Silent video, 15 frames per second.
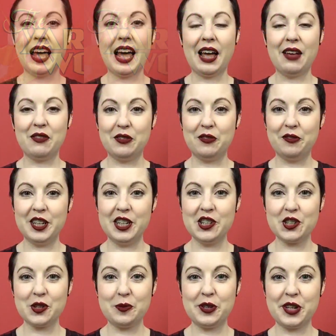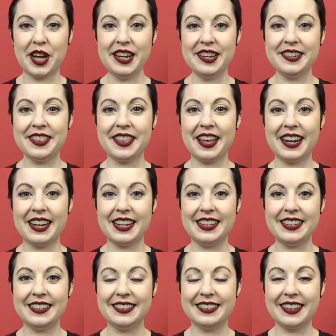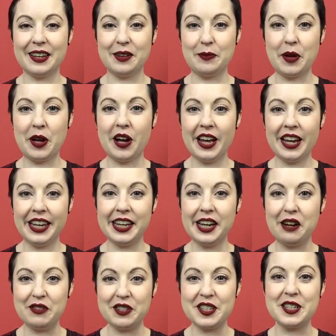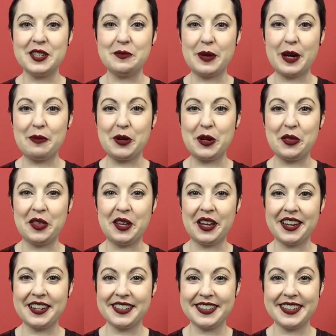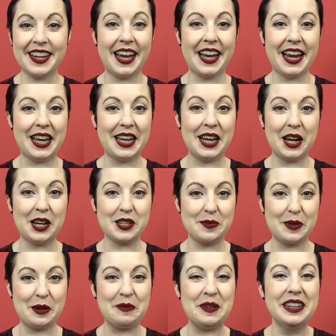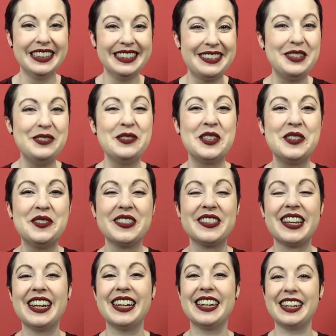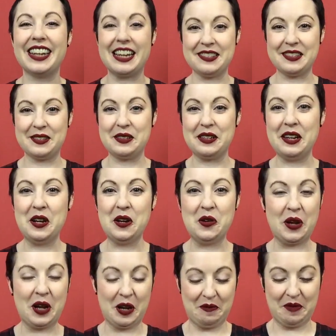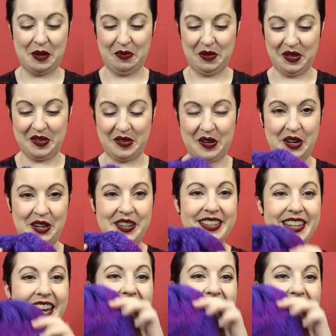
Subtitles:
I have the finished object that is highly coveted by both the Yarnder Teen and YarnderMum, as you would have seen in last episode.